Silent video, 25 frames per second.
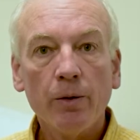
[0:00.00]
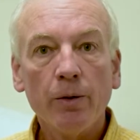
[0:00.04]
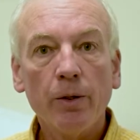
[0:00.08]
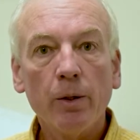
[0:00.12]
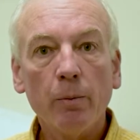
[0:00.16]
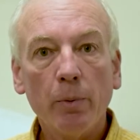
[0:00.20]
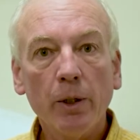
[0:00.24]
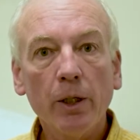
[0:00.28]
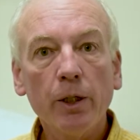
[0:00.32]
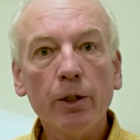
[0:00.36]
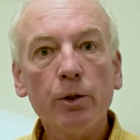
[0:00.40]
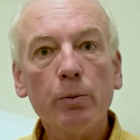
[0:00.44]

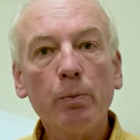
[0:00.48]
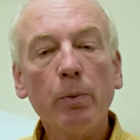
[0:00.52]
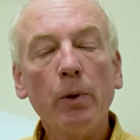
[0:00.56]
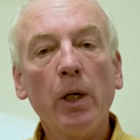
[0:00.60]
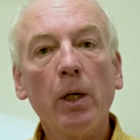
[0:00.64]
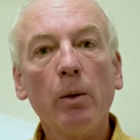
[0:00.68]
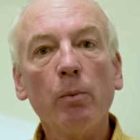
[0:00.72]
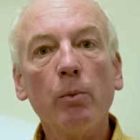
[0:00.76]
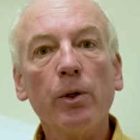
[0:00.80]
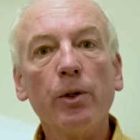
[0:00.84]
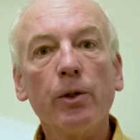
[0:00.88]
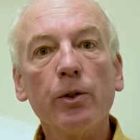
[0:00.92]
The biggest
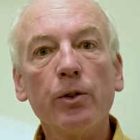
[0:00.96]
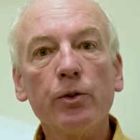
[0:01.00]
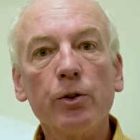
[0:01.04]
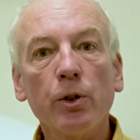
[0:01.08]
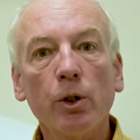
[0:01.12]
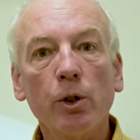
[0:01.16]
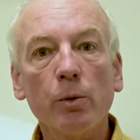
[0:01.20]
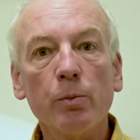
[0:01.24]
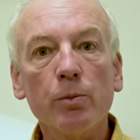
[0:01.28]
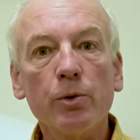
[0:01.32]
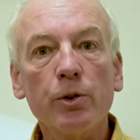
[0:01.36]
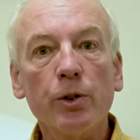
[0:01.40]
problem with a
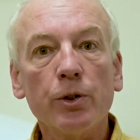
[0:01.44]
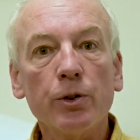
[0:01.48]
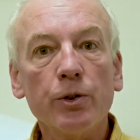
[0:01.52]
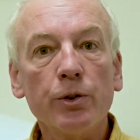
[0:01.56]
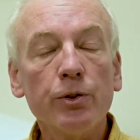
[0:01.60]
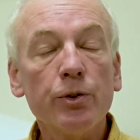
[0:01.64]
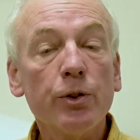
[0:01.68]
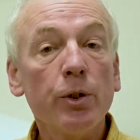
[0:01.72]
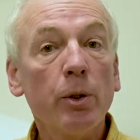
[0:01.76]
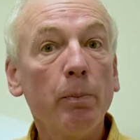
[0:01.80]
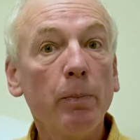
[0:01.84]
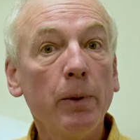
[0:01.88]

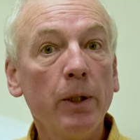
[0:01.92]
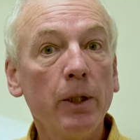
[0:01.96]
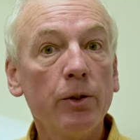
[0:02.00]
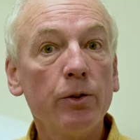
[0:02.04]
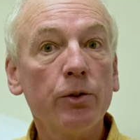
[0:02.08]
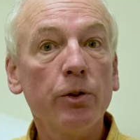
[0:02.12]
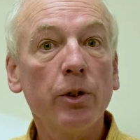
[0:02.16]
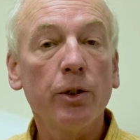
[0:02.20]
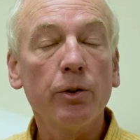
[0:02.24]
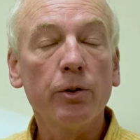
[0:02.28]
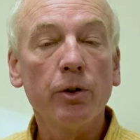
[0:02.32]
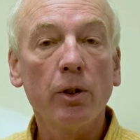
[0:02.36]
circumcision is the
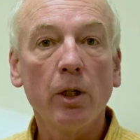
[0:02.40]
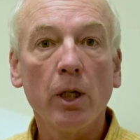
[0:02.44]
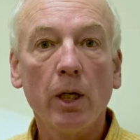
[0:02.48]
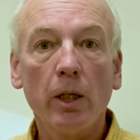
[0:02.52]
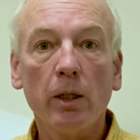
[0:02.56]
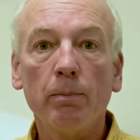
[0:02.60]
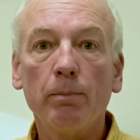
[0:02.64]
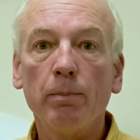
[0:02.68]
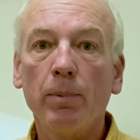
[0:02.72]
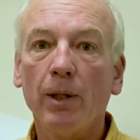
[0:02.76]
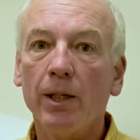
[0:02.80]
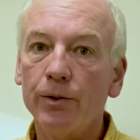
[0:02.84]
penis has a
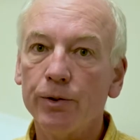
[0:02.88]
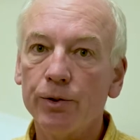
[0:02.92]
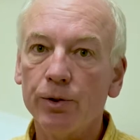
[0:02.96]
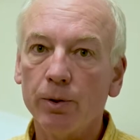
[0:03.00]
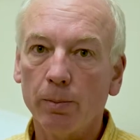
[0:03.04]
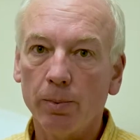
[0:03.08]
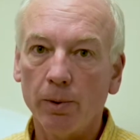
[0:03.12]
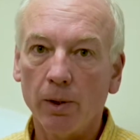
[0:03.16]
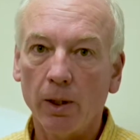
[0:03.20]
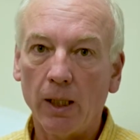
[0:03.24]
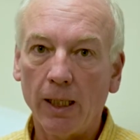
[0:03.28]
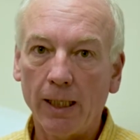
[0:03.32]
lot of blood
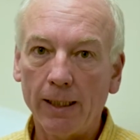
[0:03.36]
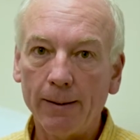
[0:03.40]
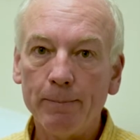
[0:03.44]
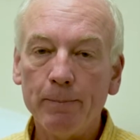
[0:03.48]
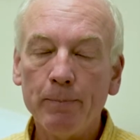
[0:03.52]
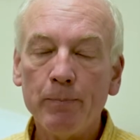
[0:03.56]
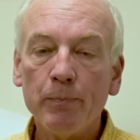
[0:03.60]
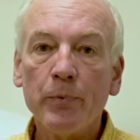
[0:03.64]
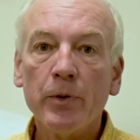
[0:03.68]
supply,